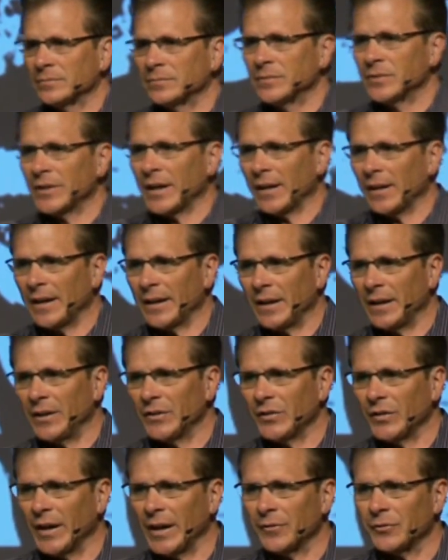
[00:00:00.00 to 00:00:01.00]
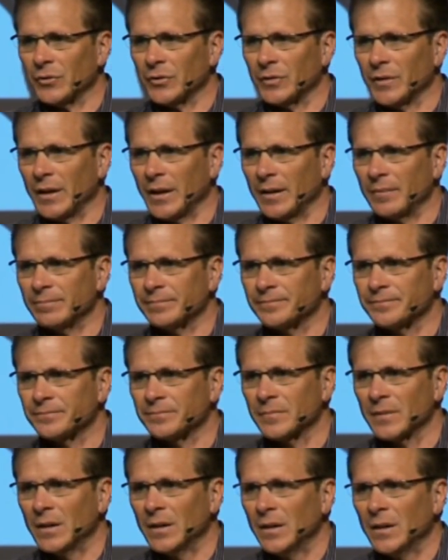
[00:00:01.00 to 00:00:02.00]
He's got a lot of ists after his name.
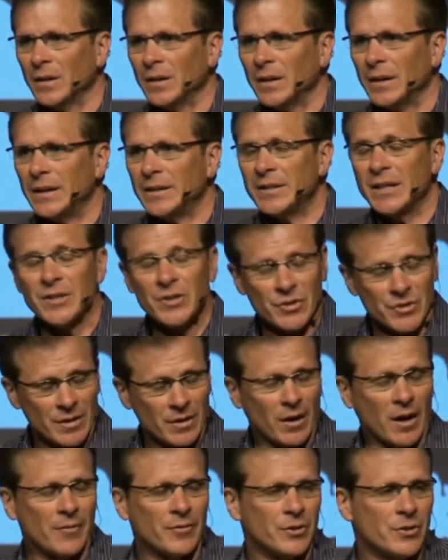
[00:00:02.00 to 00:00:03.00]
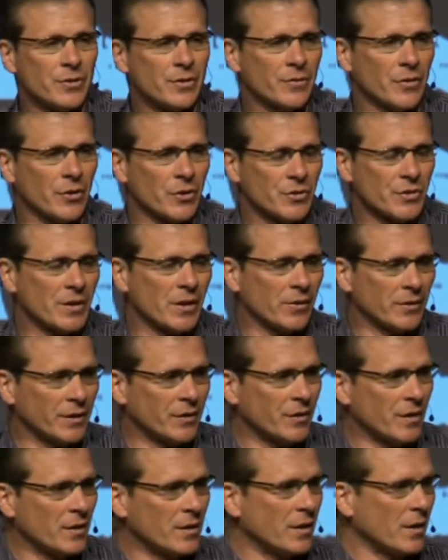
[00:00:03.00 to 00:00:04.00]
He teaches at Harvard University, or at
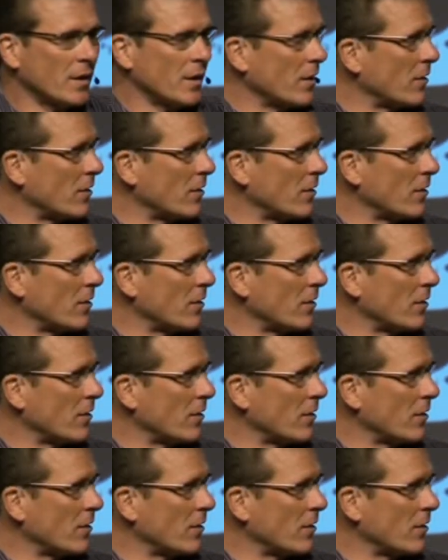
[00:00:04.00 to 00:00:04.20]
least he did.